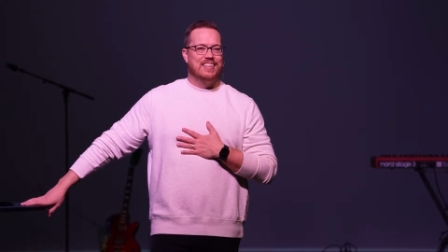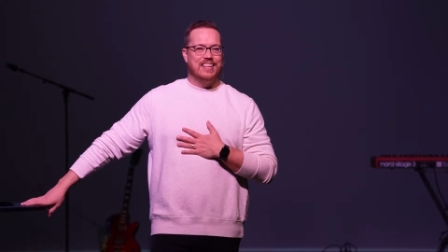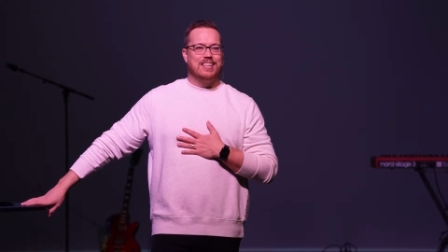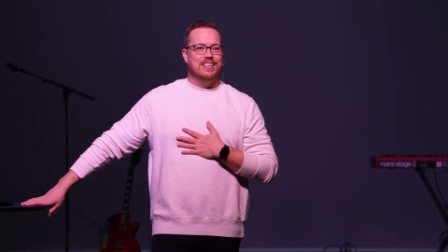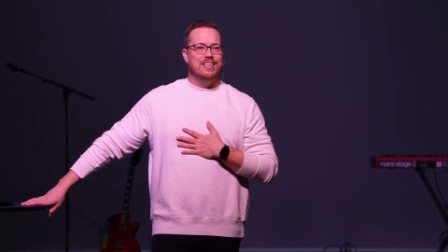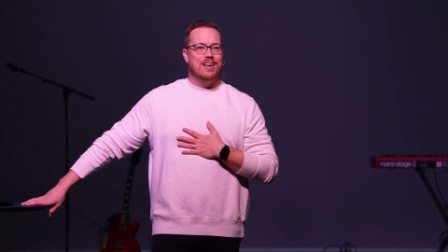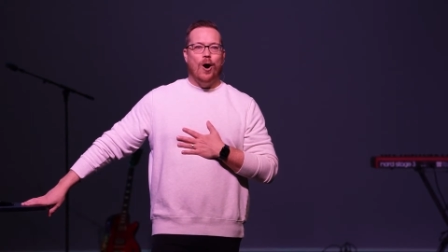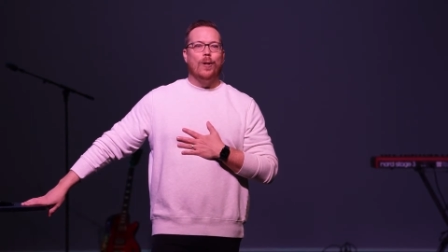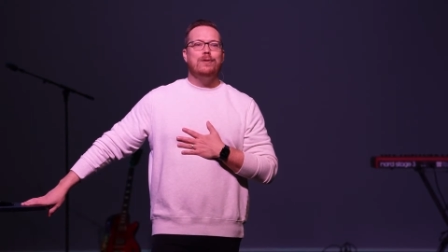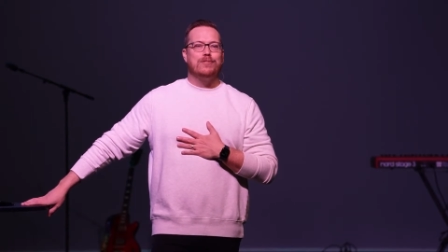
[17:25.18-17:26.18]
Like,
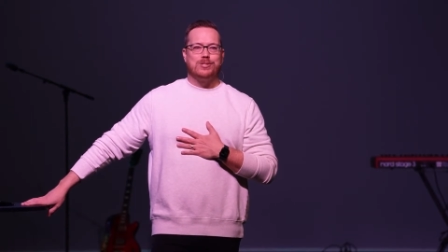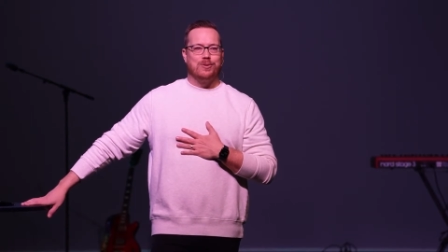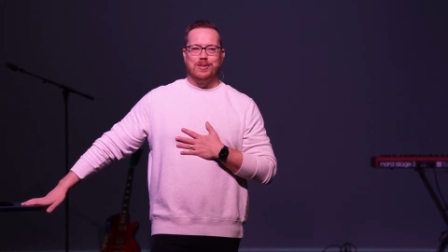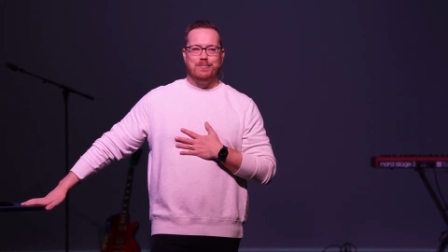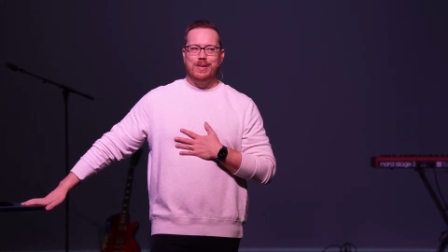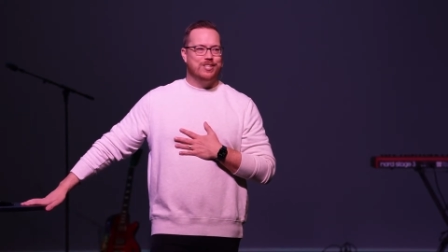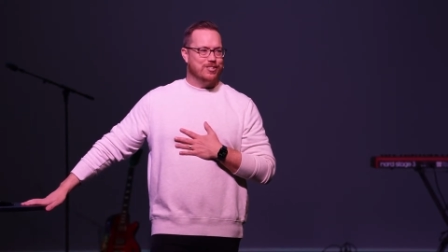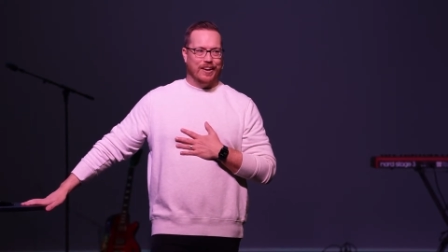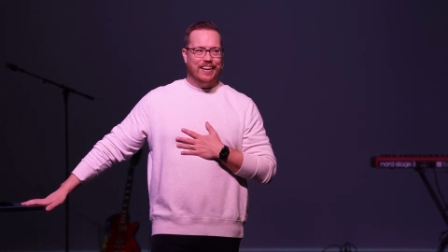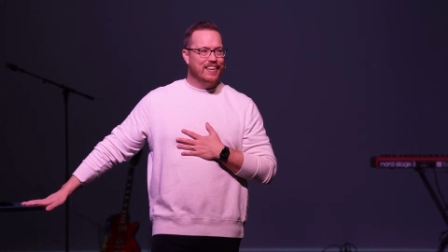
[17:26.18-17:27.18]
all of us are in the
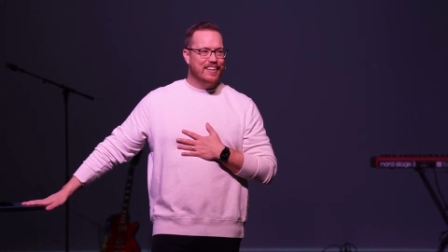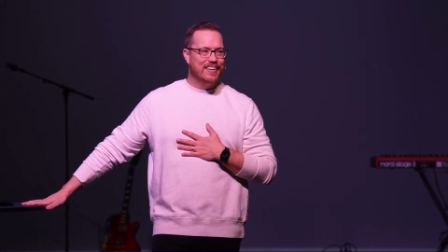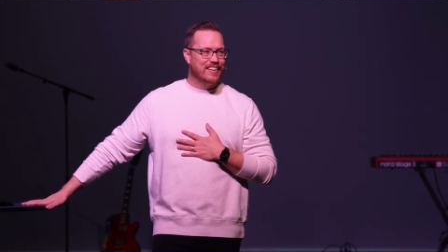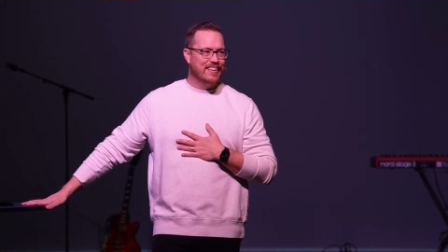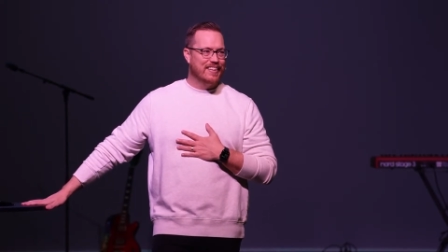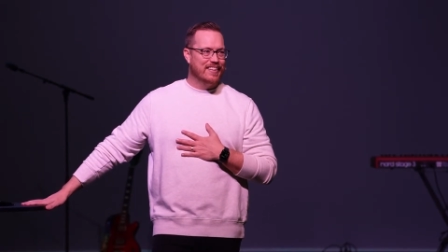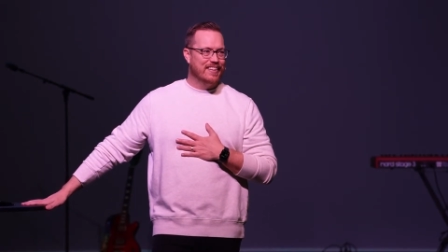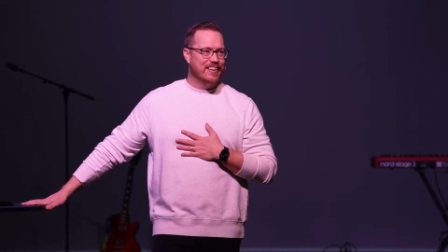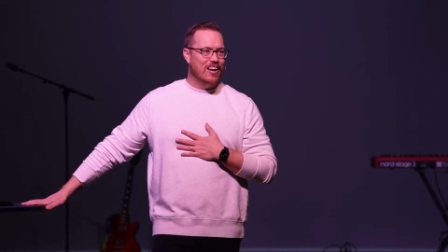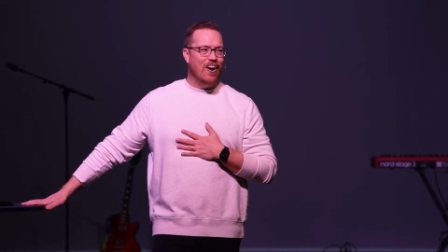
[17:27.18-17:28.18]
ministry.
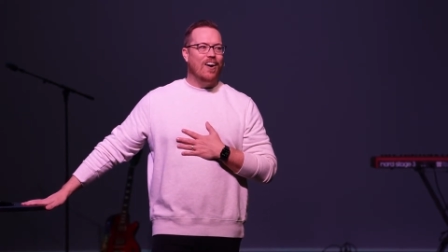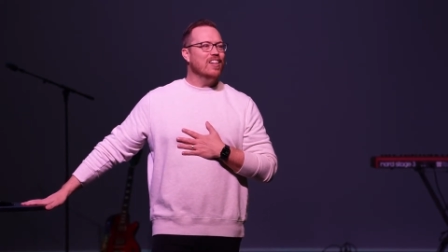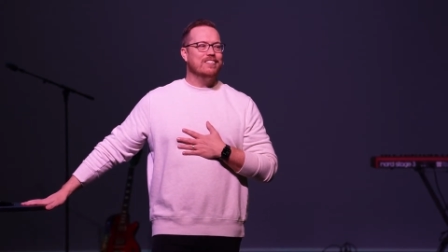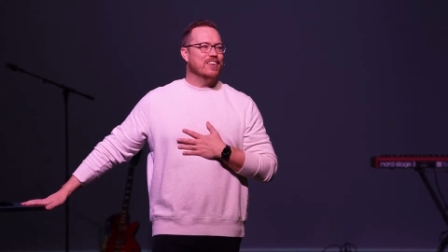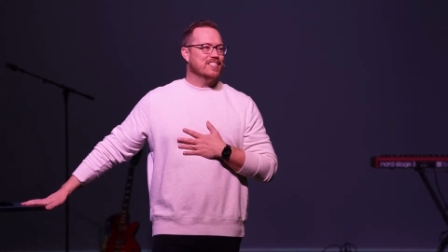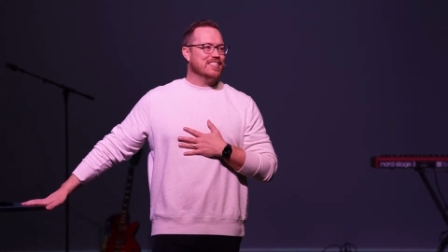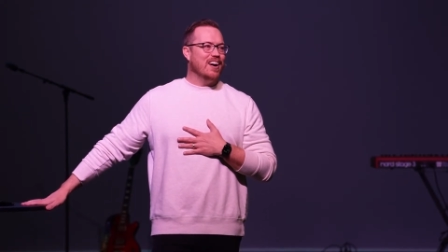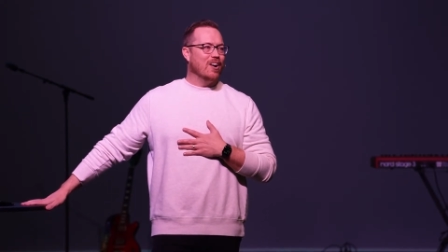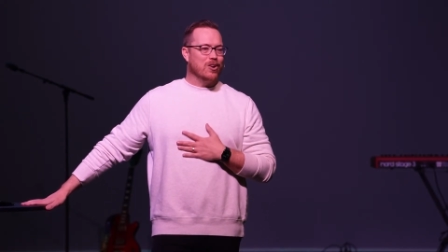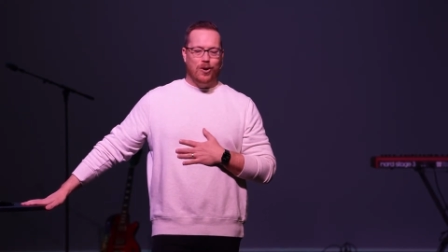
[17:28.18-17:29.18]
All of
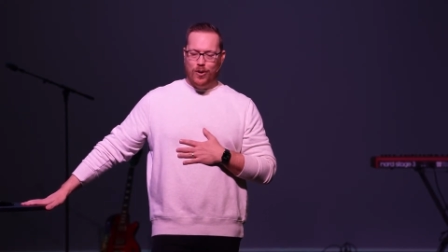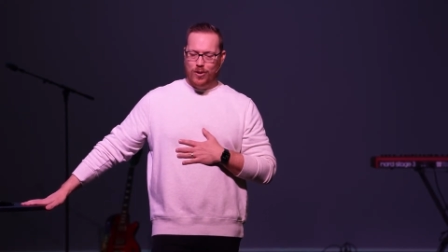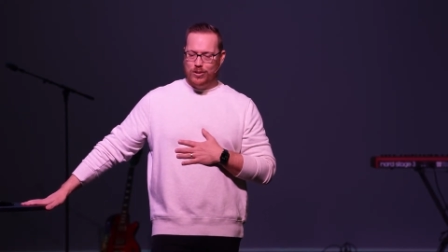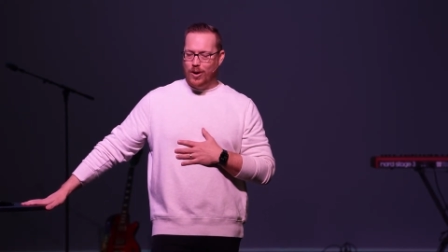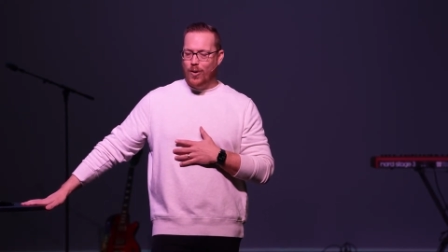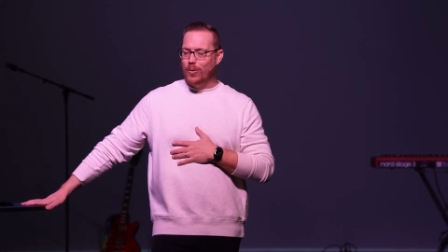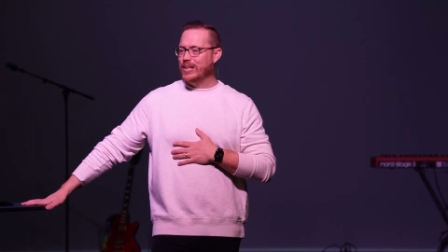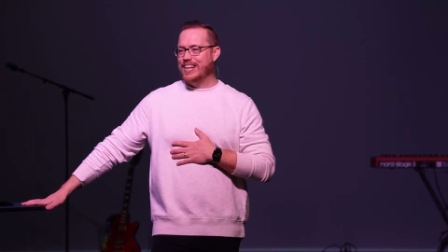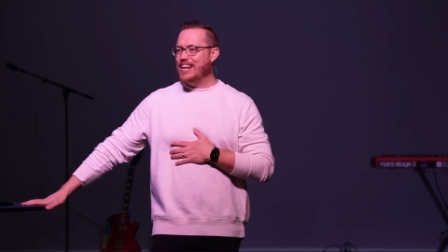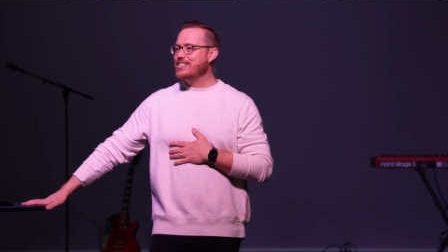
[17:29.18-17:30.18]
us are called a
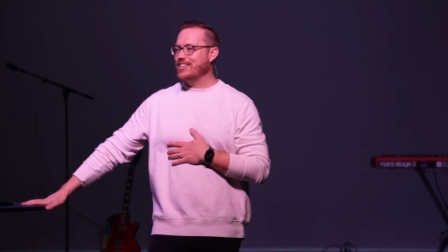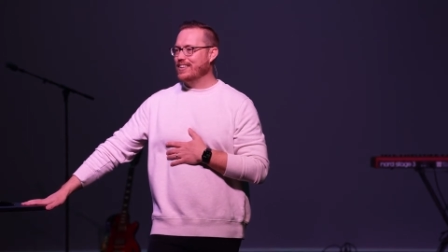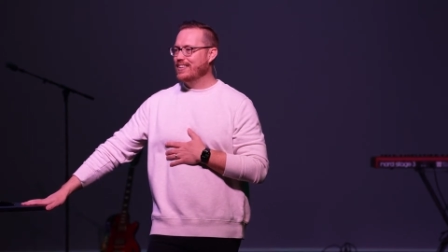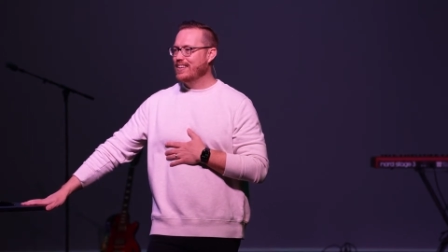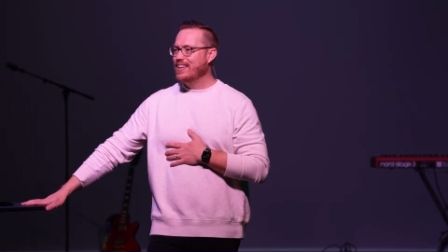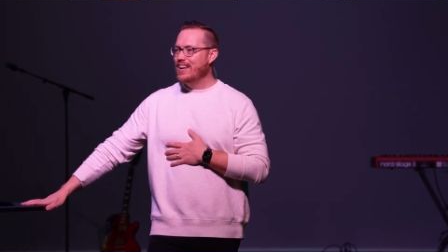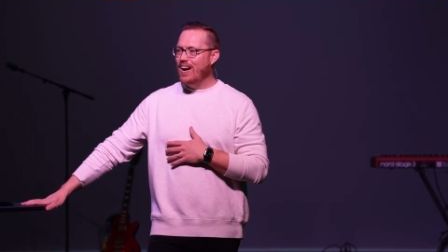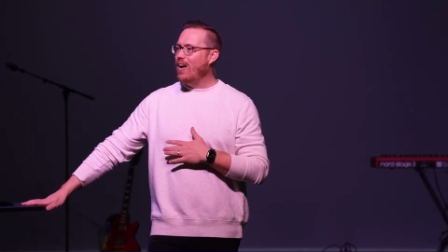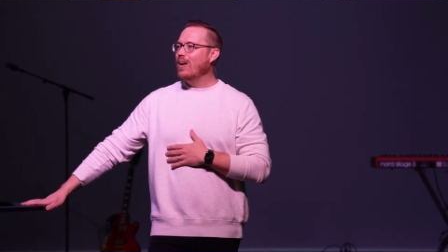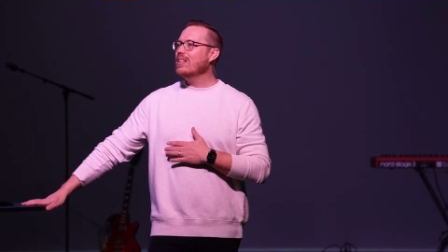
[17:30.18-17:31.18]
holy nation.
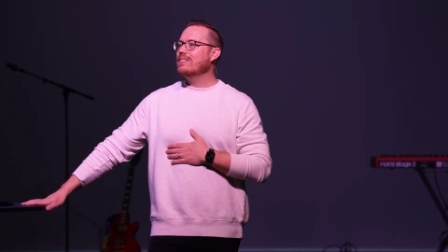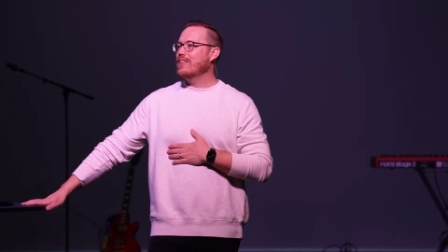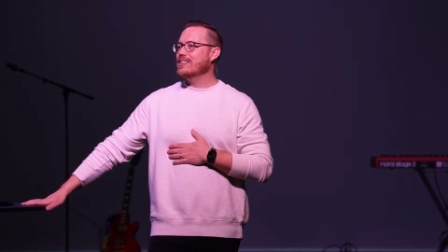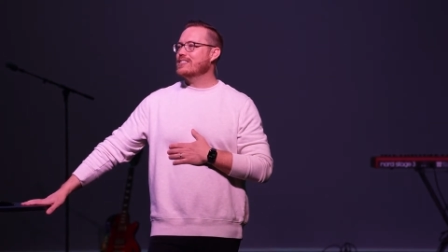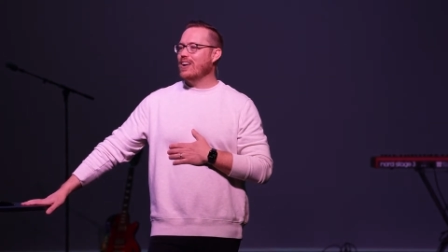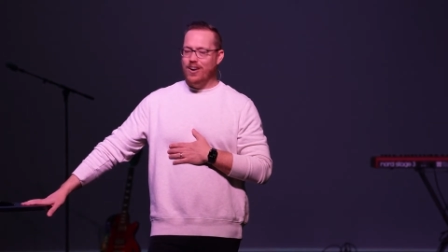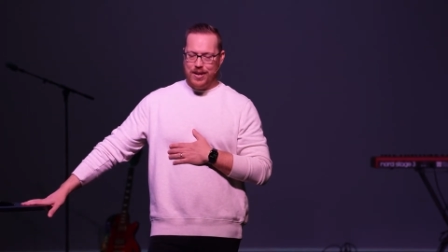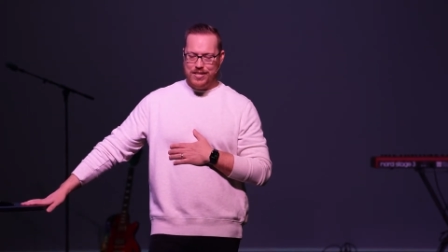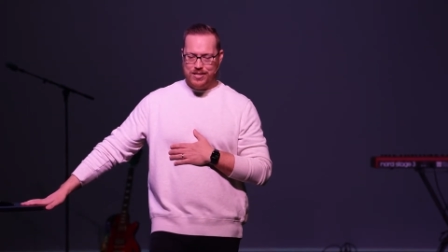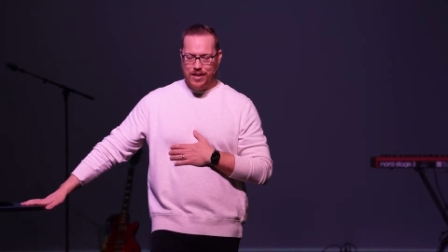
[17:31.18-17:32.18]
All of us are
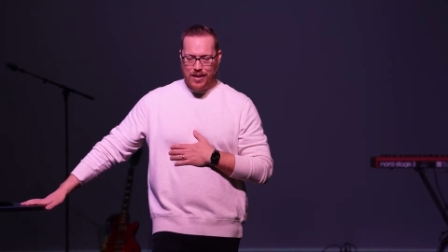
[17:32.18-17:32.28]
his